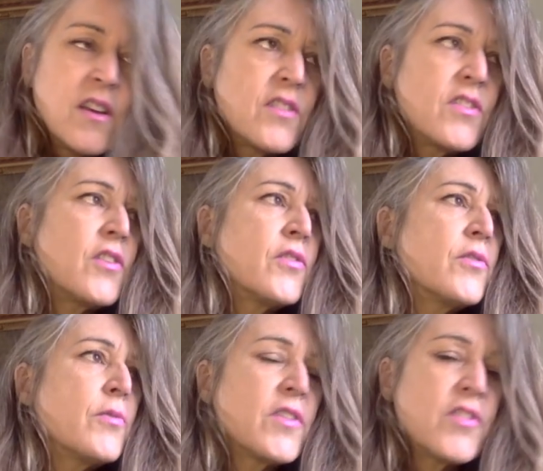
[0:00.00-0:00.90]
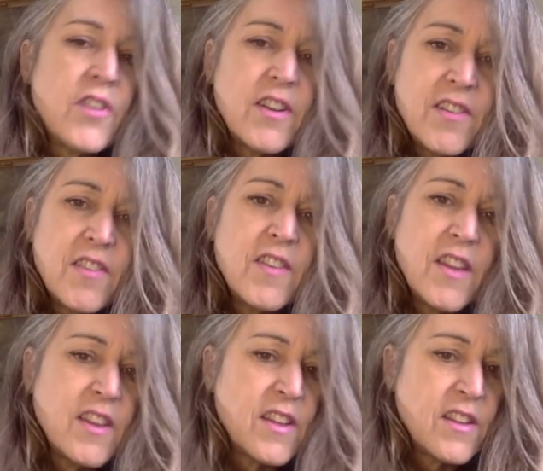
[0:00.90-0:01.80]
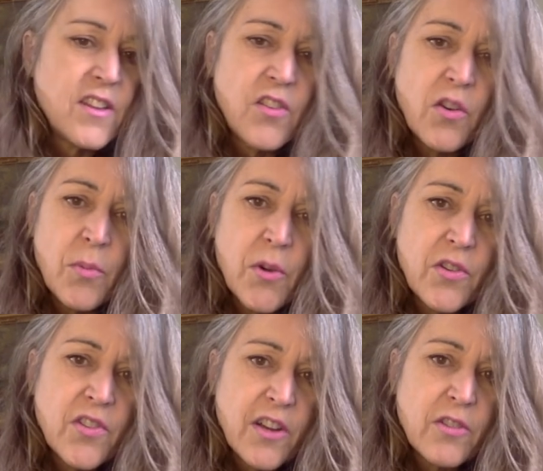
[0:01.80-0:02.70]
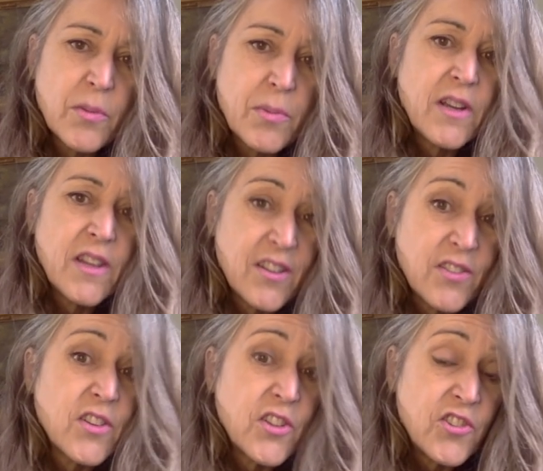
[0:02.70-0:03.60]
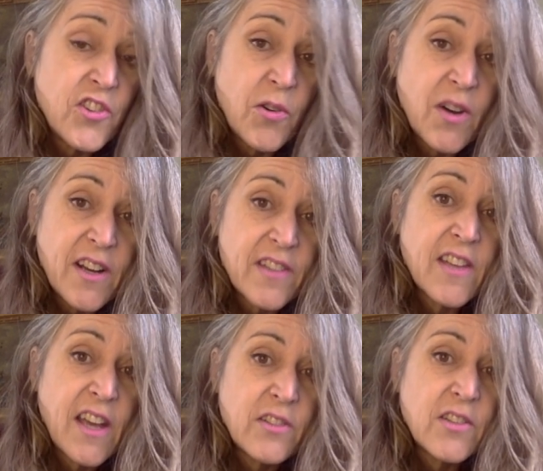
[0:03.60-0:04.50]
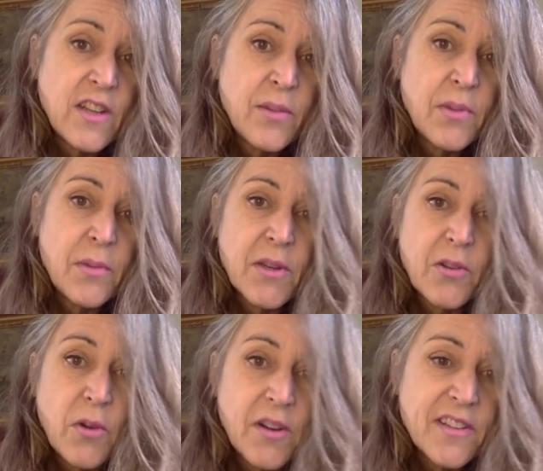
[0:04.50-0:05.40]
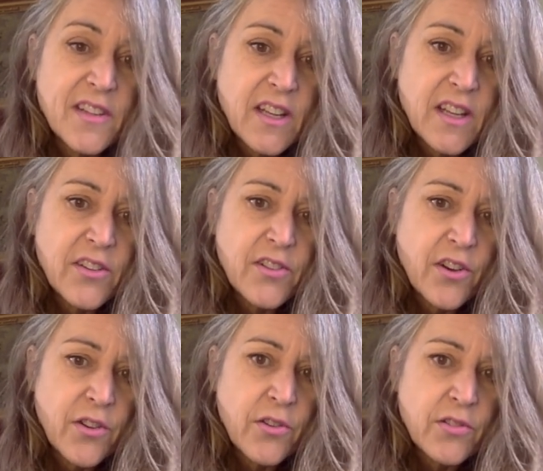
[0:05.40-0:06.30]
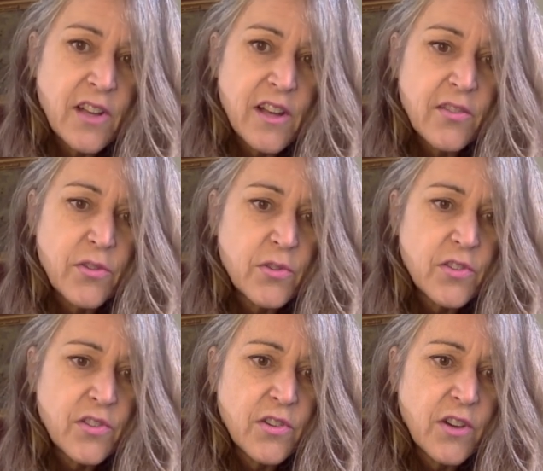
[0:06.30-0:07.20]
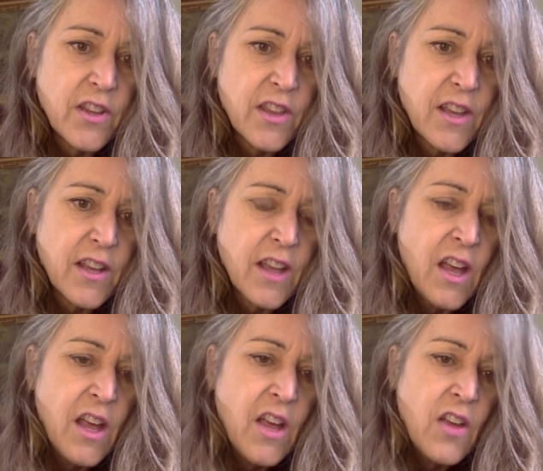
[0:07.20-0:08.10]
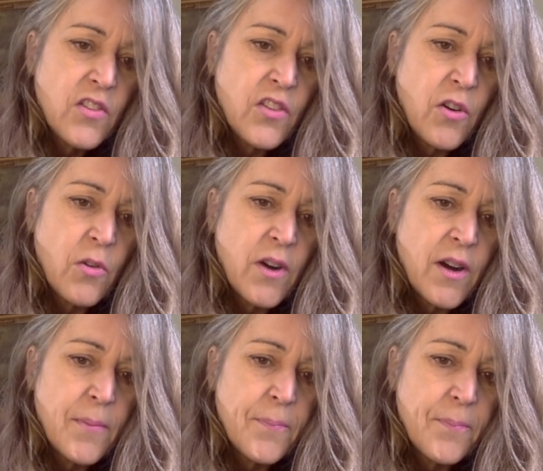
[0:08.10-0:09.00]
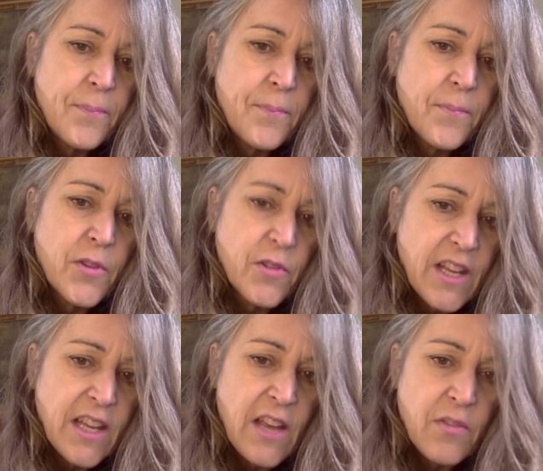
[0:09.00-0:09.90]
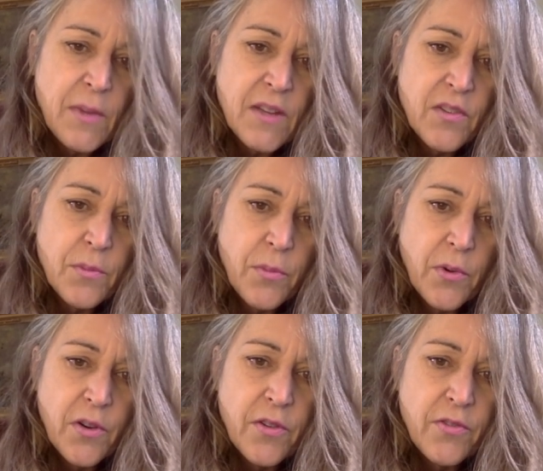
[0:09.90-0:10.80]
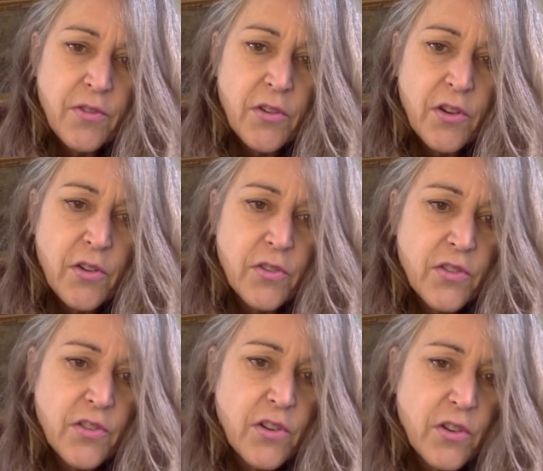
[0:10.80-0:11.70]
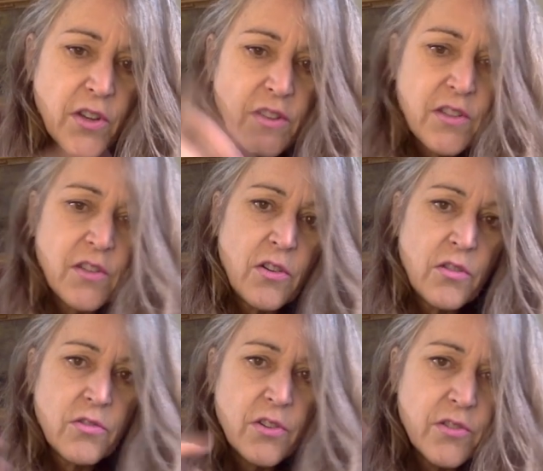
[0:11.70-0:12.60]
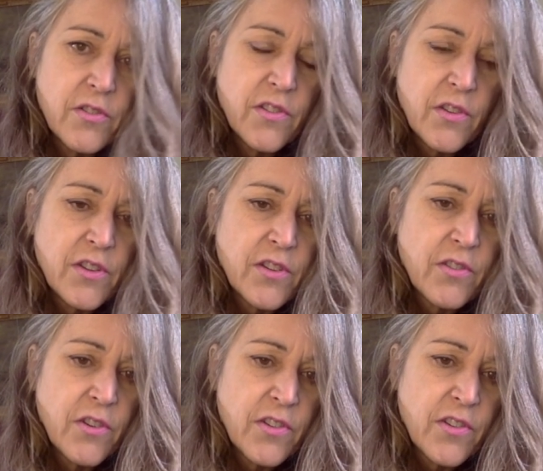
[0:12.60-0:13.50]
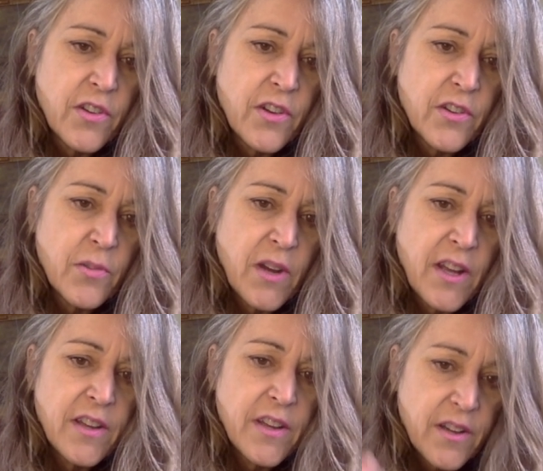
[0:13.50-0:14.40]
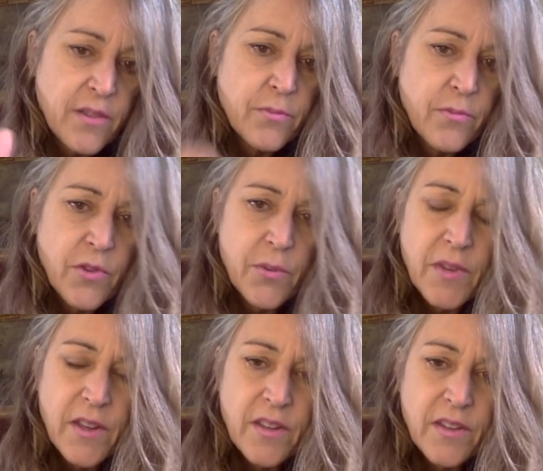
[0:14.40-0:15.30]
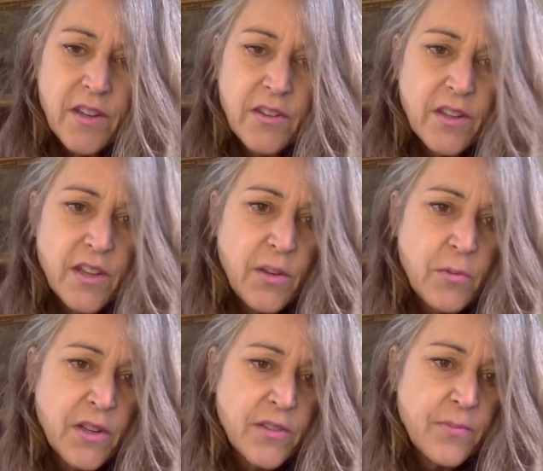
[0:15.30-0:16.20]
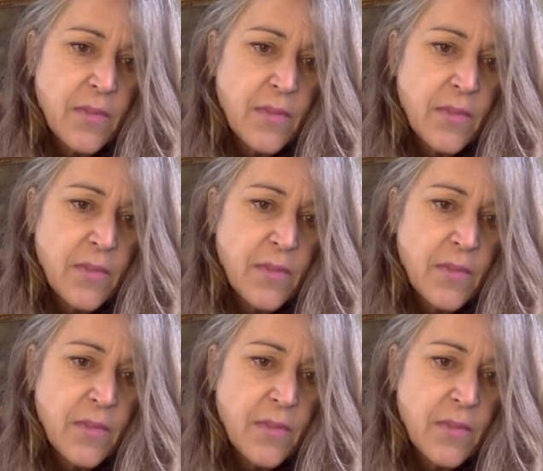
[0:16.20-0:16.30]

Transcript: So we're starting to see that this whole motorcycle repair thing is going to show us how to implement quality in our own lives, which is a great thing. So um, so Lee gave me some more photos. You know, he did the whole route, so he took photos along the way um, from the year that he went,